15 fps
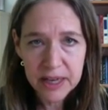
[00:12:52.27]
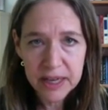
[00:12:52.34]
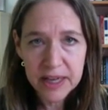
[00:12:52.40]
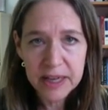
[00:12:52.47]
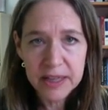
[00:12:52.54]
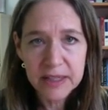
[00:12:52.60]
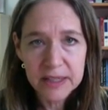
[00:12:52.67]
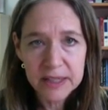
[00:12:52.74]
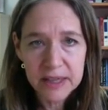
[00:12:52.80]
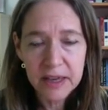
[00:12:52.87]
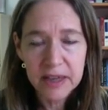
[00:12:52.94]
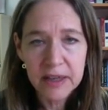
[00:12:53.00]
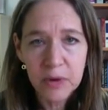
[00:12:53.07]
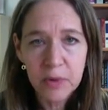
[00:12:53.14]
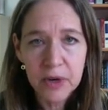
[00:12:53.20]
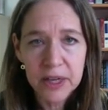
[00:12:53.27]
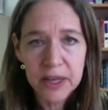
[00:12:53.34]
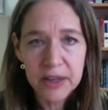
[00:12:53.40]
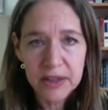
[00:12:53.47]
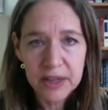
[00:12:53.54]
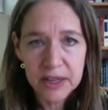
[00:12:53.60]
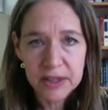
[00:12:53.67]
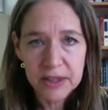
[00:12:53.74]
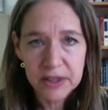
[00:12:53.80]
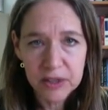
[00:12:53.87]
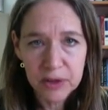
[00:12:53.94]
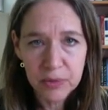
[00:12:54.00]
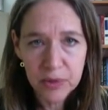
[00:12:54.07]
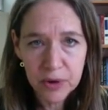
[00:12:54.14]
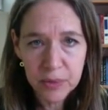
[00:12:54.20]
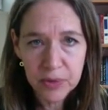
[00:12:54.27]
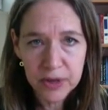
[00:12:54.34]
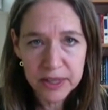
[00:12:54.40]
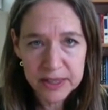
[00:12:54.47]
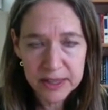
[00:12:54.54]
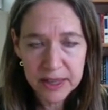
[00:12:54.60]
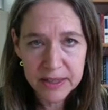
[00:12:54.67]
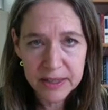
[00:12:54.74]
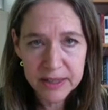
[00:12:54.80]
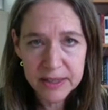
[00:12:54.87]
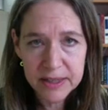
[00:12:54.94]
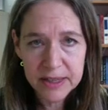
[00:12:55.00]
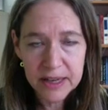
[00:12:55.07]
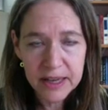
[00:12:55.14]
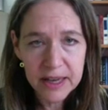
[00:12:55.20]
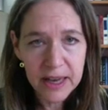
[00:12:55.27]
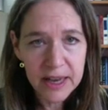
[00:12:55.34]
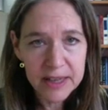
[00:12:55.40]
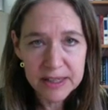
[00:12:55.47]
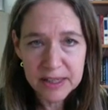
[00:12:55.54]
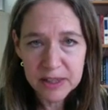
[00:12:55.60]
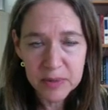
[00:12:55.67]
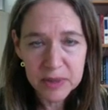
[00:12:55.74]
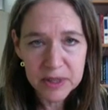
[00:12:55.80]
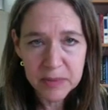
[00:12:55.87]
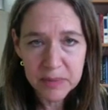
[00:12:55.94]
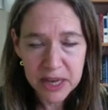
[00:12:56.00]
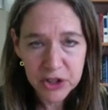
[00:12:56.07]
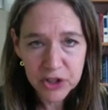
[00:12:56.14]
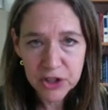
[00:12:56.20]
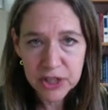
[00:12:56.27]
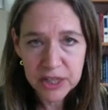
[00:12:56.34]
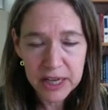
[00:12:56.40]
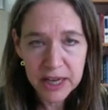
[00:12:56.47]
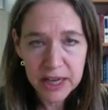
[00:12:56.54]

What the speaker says: in deciding what he thinks is an appropriate sentence. As has been mentioned, he